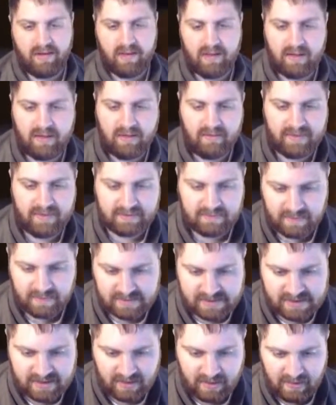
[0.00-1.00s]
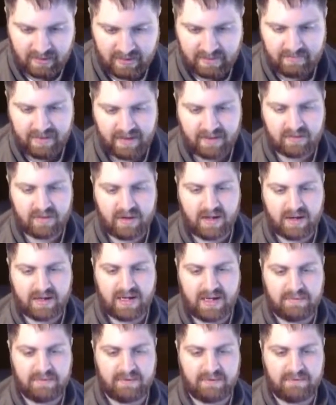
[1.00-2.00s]
And this one, taunt, battle cry,
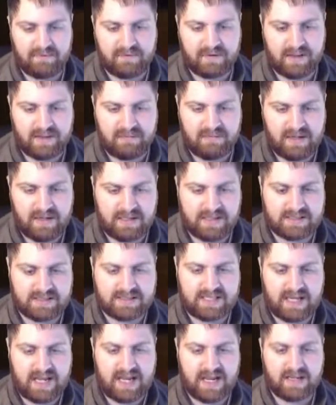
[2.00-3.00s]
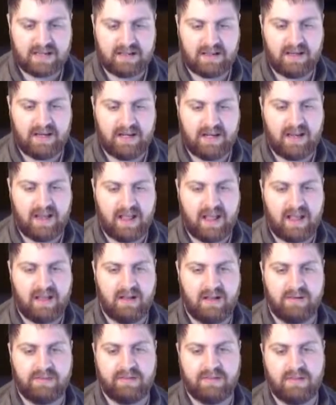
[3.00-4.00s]
copy of friendly minion attack and
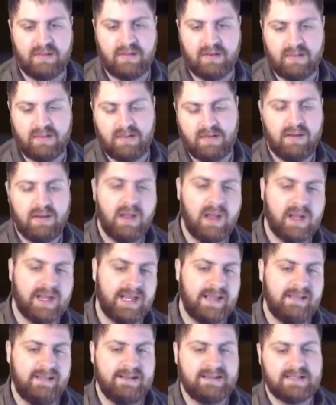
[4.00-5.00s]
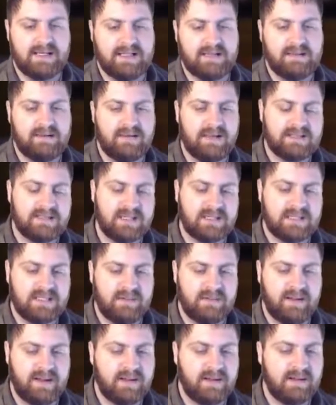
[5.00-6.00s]
health. Okay, that's not too
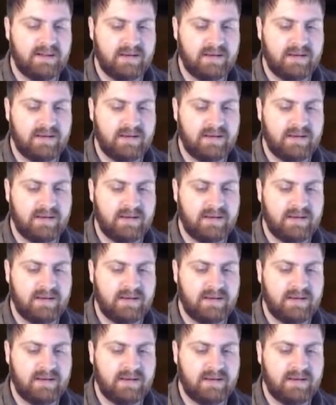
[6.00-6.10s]
bad.